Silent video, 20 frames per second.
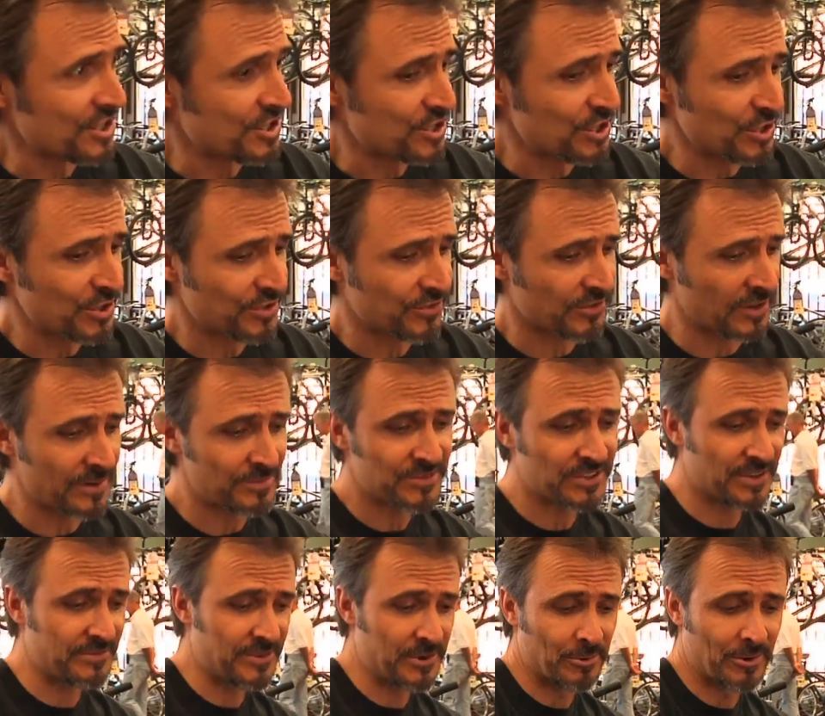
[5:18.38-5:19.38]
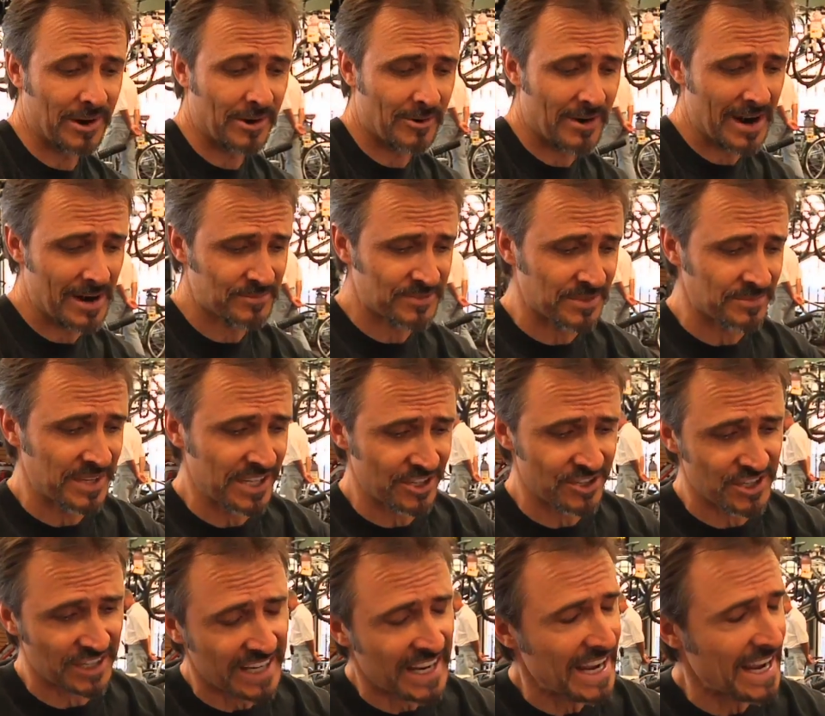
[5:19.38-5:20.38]
to choose from, so if you want to ride up some
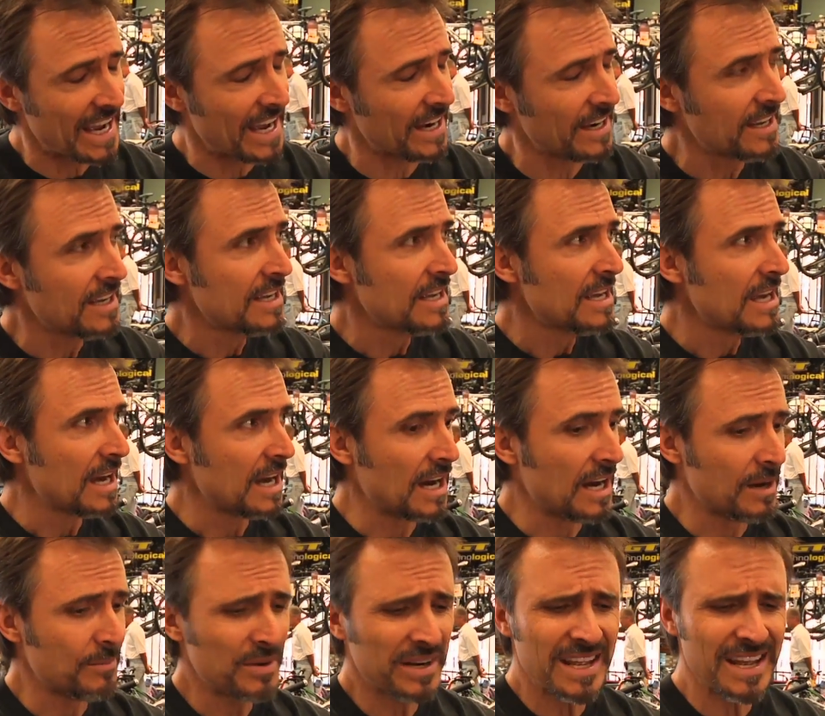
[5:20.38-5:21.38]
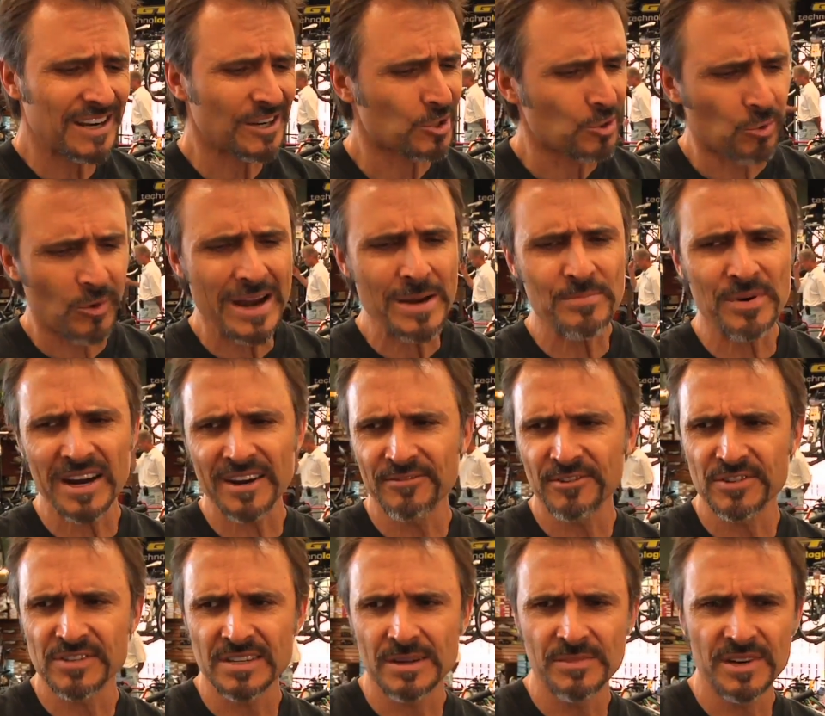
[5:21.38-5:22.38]
hills, you can. But again, great bike
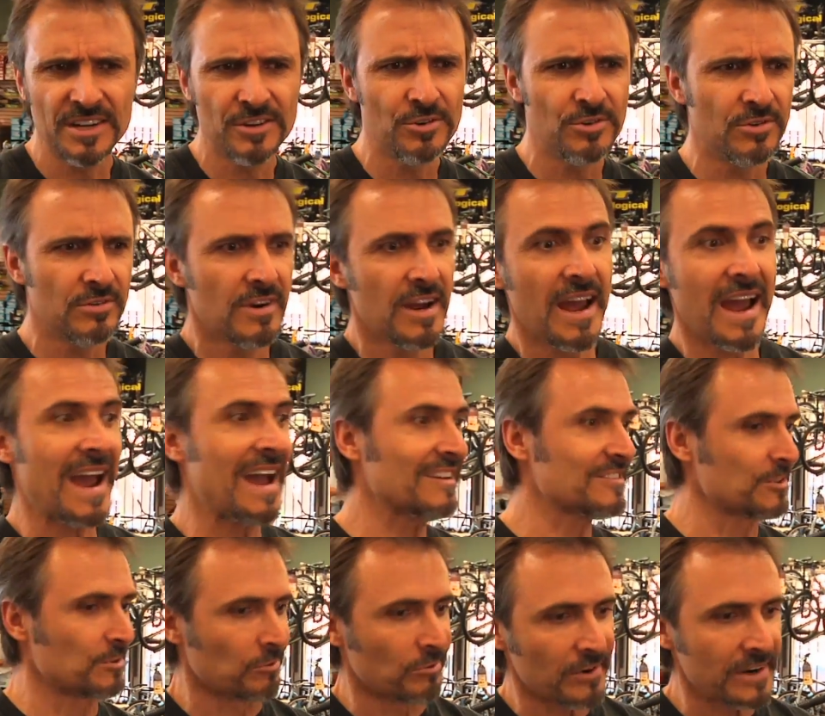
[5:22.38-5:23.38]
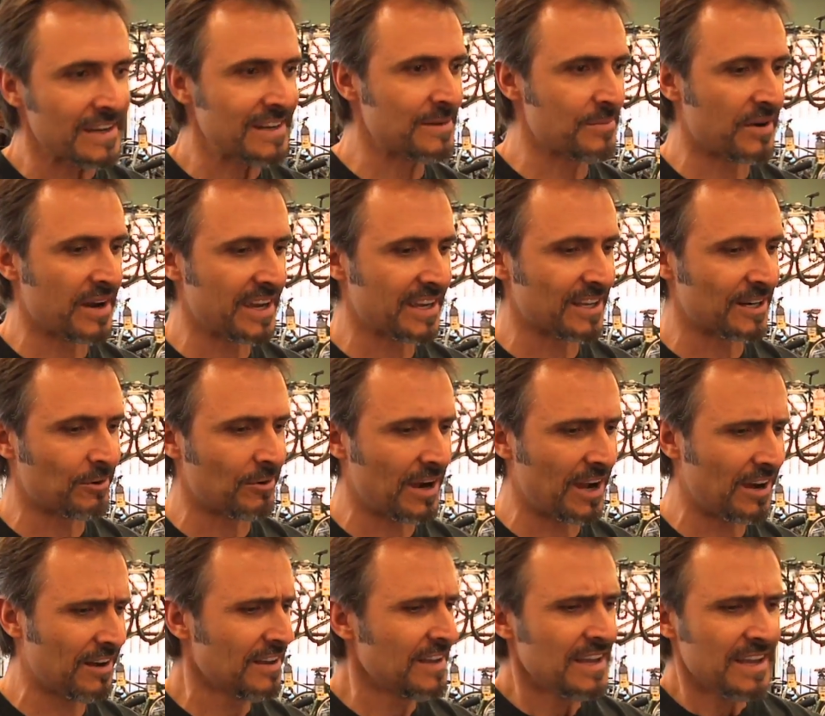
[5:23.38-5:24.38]
for somebody who hasn't ridden a bike in a
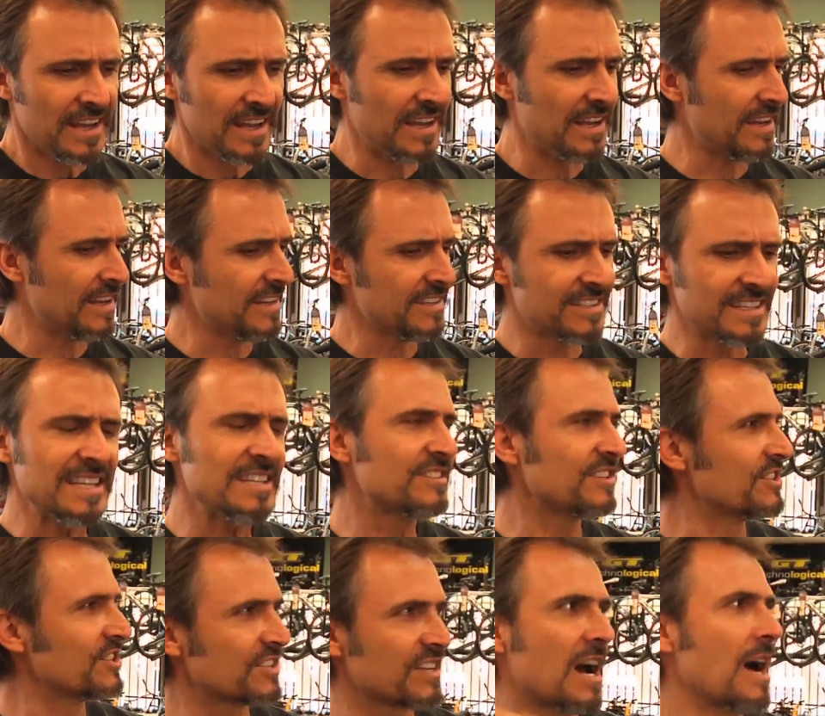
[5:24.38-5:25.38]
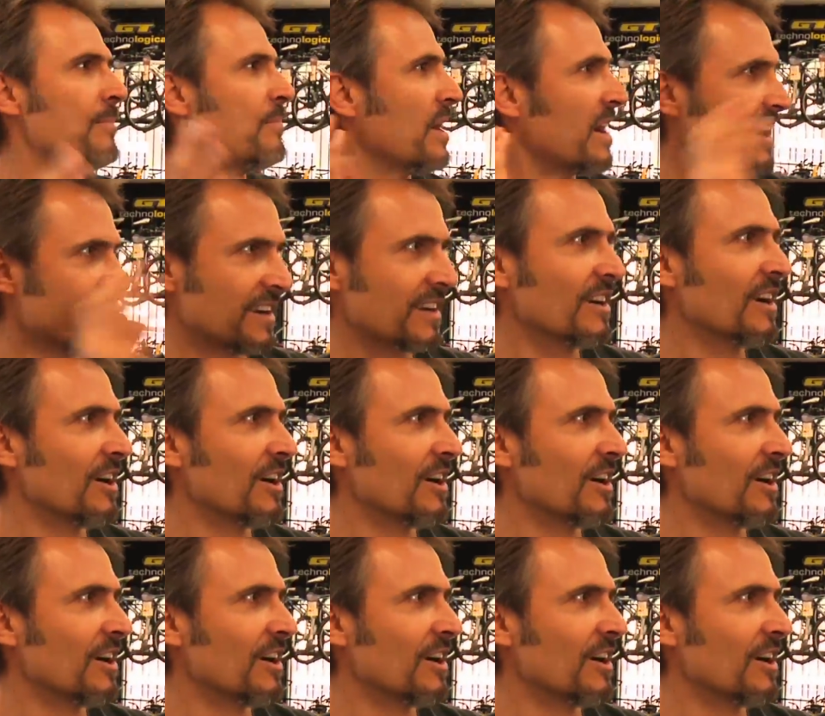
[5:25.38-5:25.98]
while. It's easy just to hop on it and